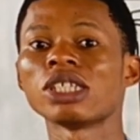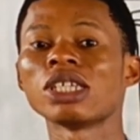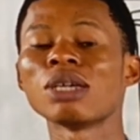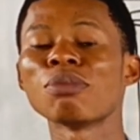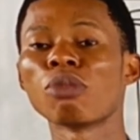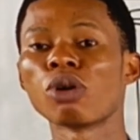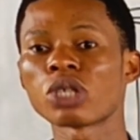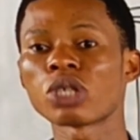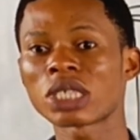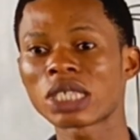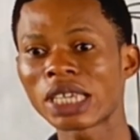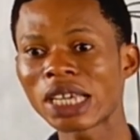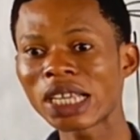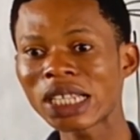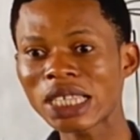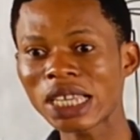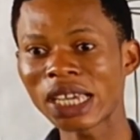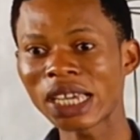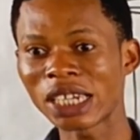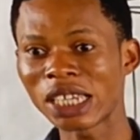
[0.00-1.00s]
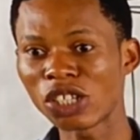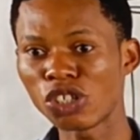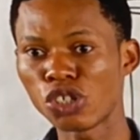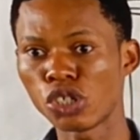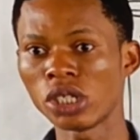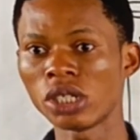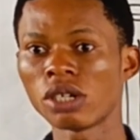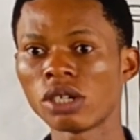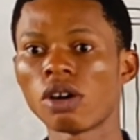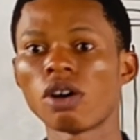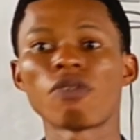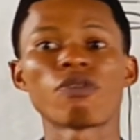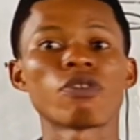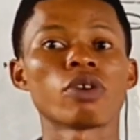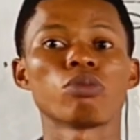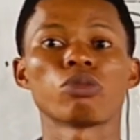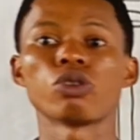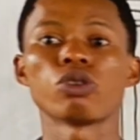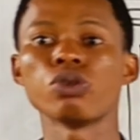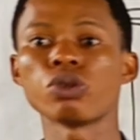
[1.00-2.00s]
they must get energy
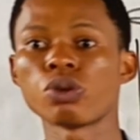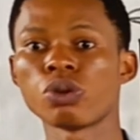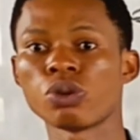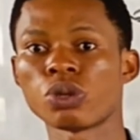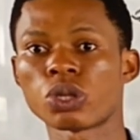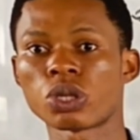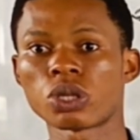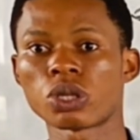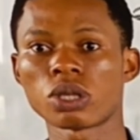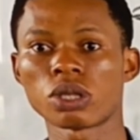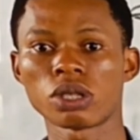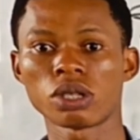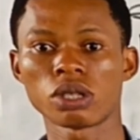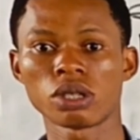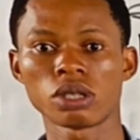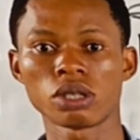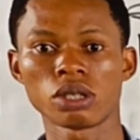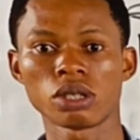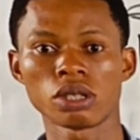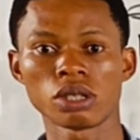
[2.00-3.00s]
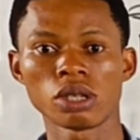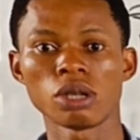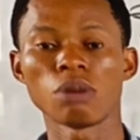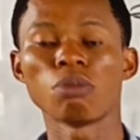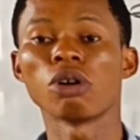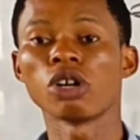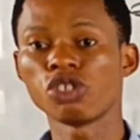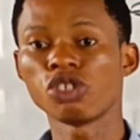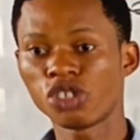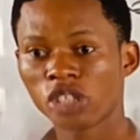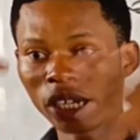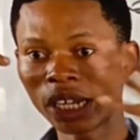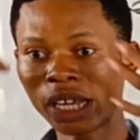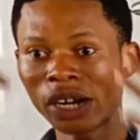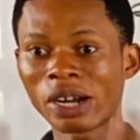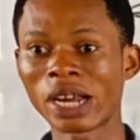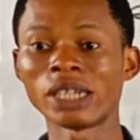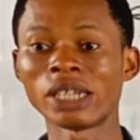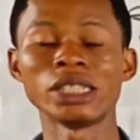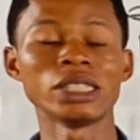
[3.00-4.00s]
from glucose. But
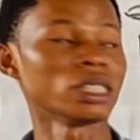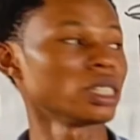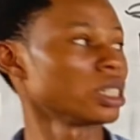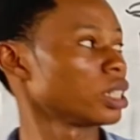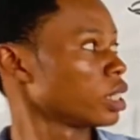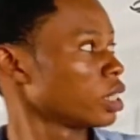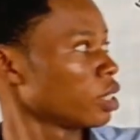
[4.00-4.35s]
generally,